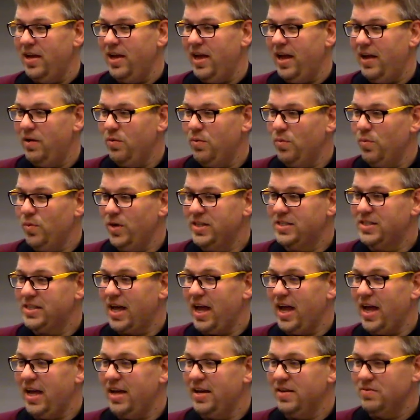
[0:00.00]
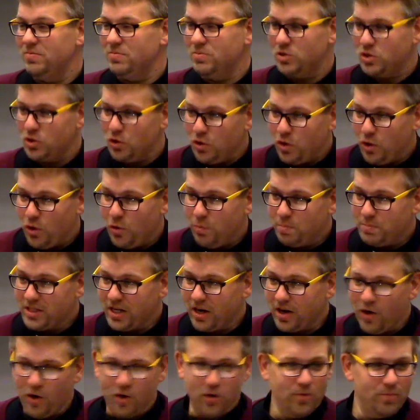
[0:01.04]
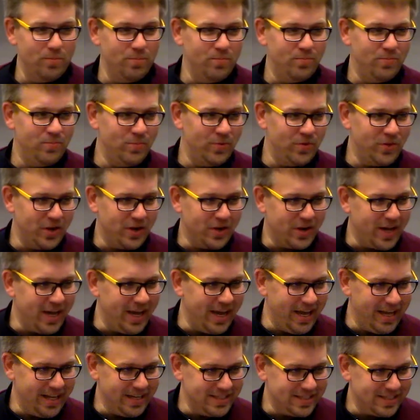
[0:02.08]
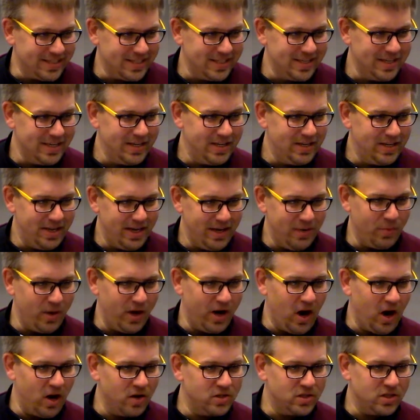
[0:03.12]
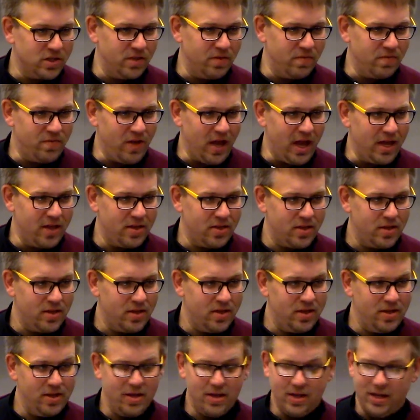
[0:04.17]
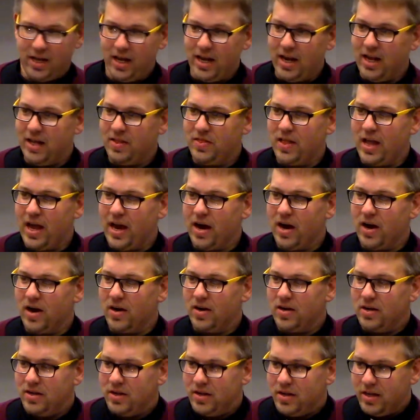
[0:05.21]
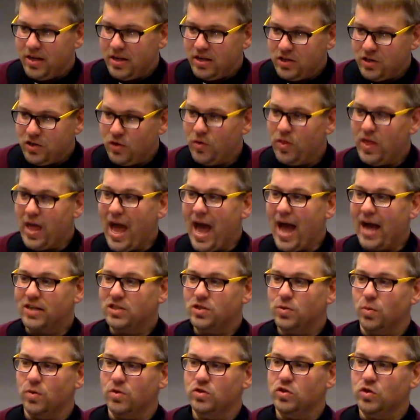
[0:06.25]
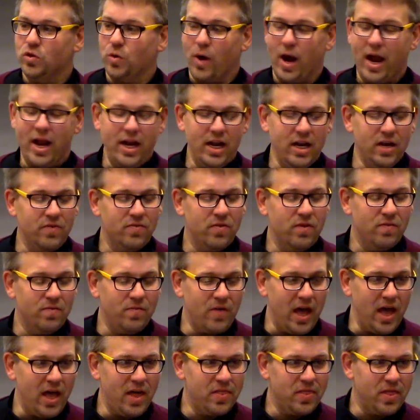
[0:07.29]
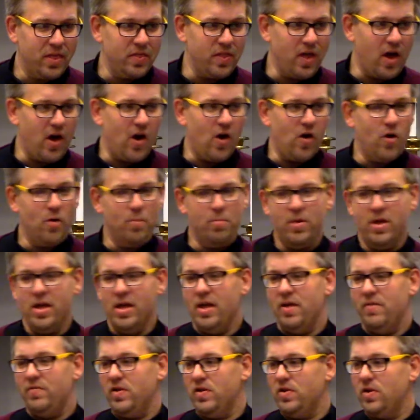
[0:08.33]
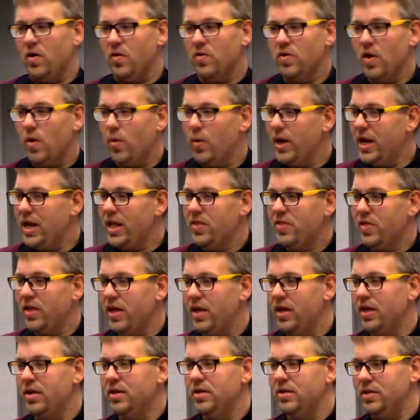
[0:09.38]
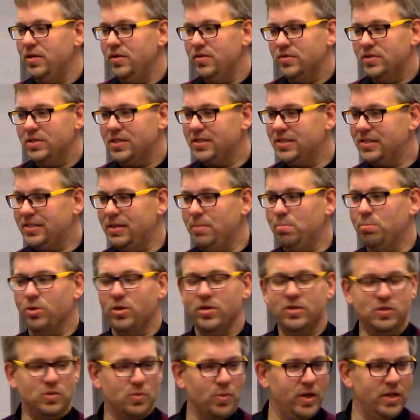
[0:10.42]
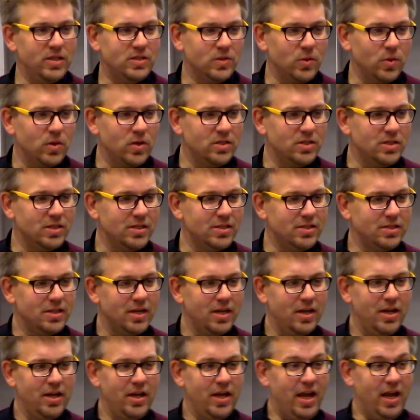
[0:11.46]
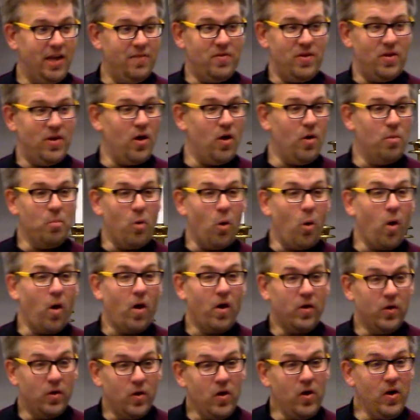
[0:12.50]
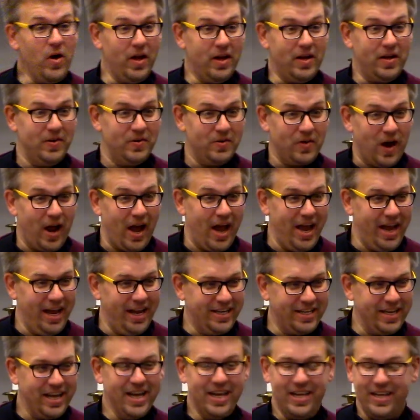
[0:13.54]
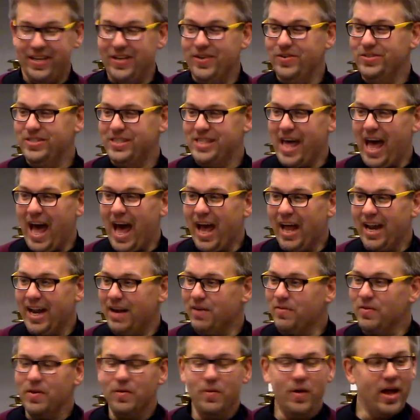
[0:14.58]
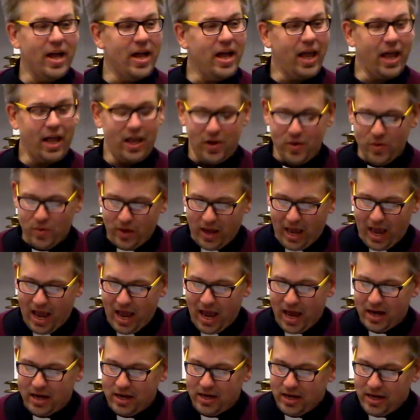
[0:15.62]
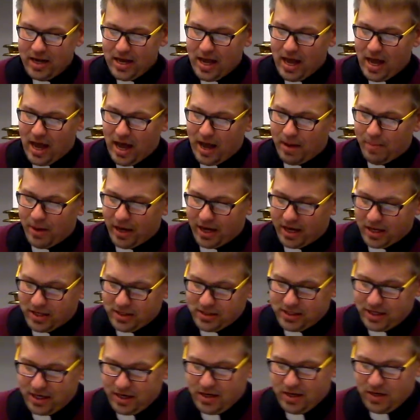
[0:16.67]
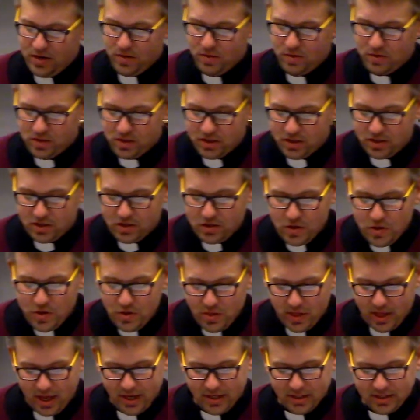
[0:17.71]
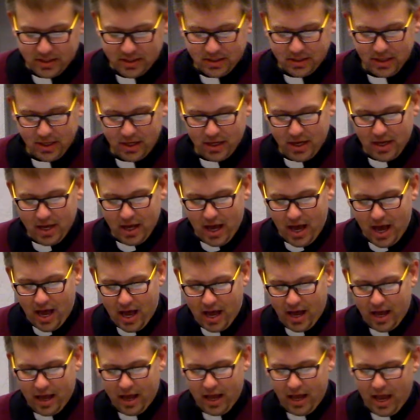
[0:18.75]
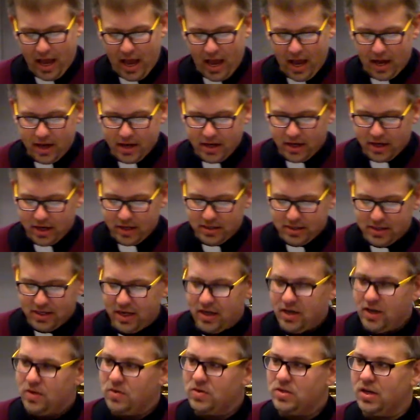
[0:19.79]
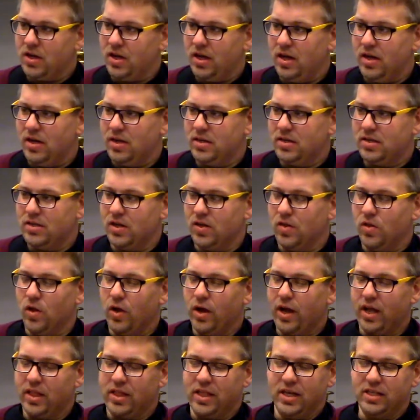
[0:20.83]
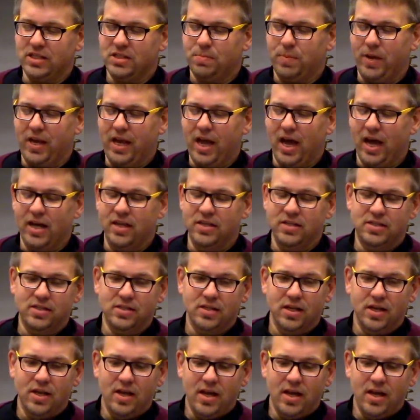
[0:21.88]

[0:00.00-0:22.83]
And we say, shoot hoops at home with your kids in regards to the faith. Get in there, do the actual training of the faith in the home. If you don't know anything, use the simplest resources. If you know more, good, right? Use that in every way you can, but continue to do this and continue to look at this, because